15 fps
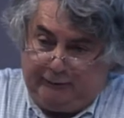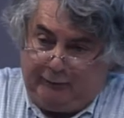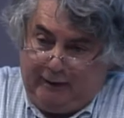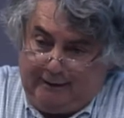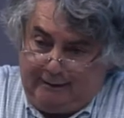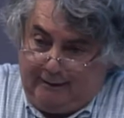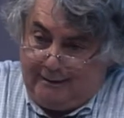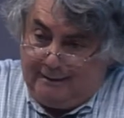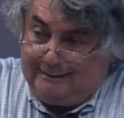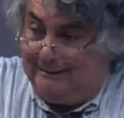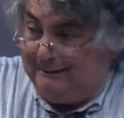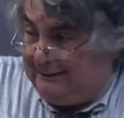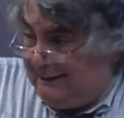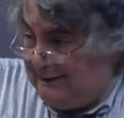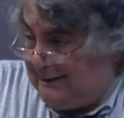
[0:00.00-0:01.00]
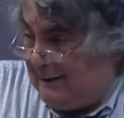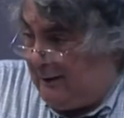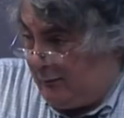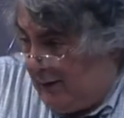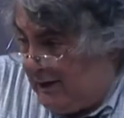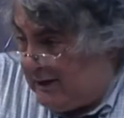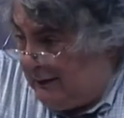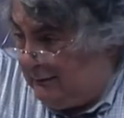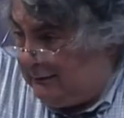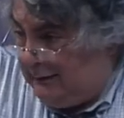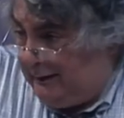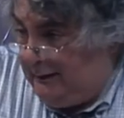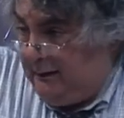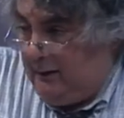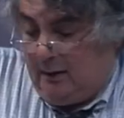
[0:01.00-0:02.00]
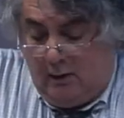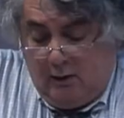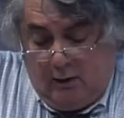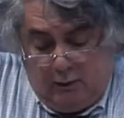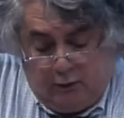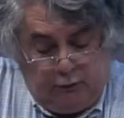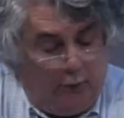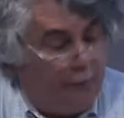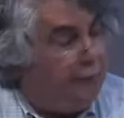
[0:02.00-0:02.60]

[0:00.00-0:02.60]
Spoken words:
finance, that is recently the